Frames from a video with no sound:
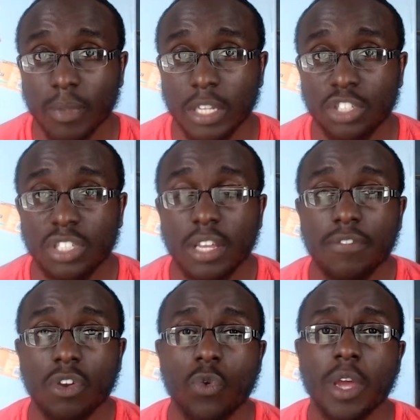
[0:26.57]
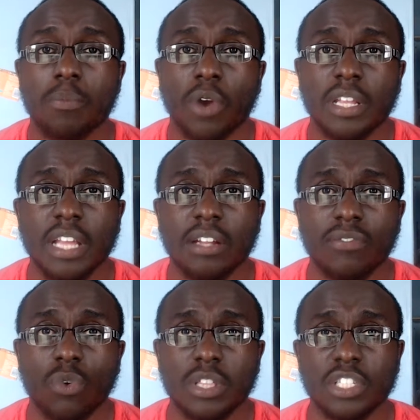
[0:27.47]
Just to give you a quick breakdown of
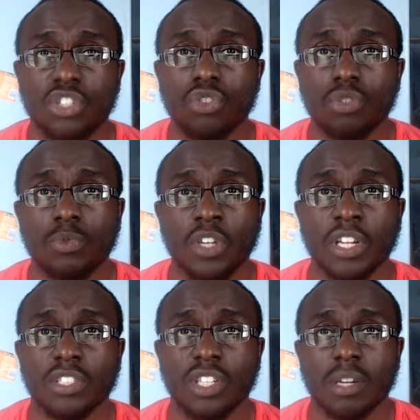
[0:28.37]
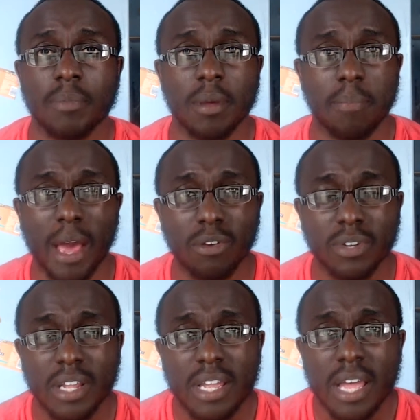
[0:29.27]
what this YouTube channel is going to be about,
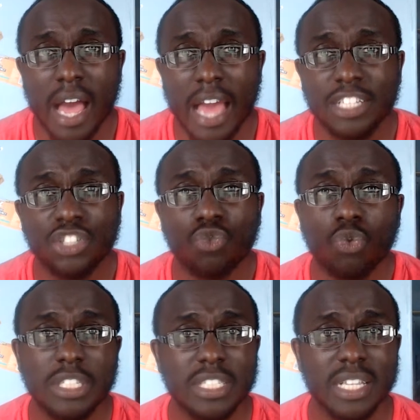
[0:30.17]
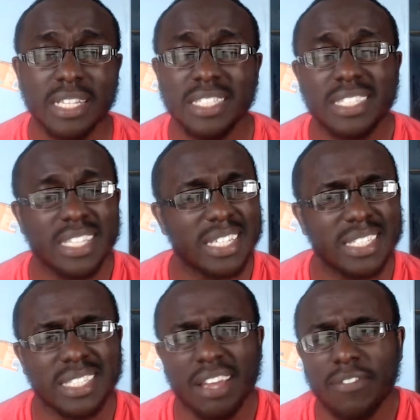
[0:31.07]
I just recently, six,
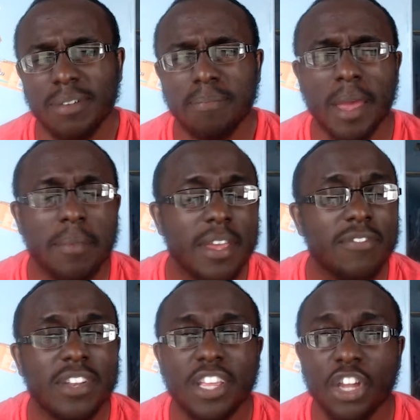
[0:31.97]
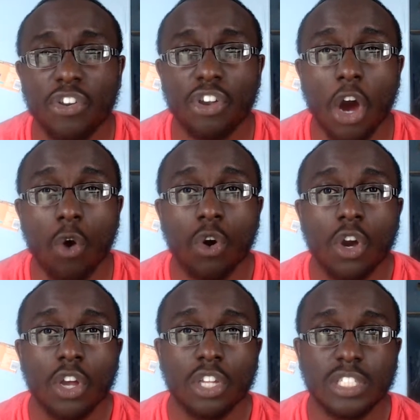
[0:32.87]
seven, maybe even a year ago,
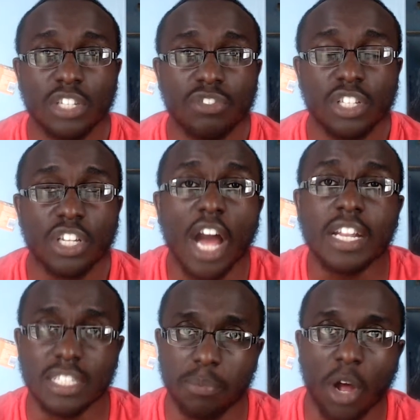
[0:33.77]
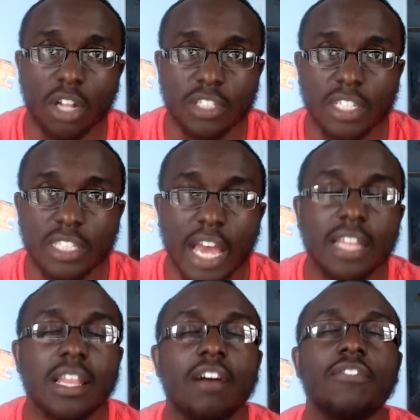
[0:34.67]
seriously got into politics. I
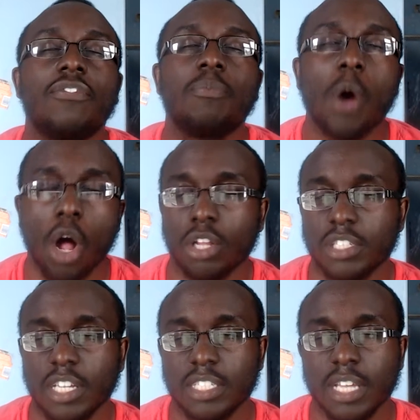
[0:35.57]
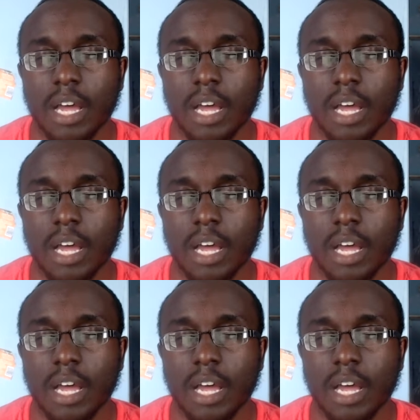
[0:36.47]
love politics.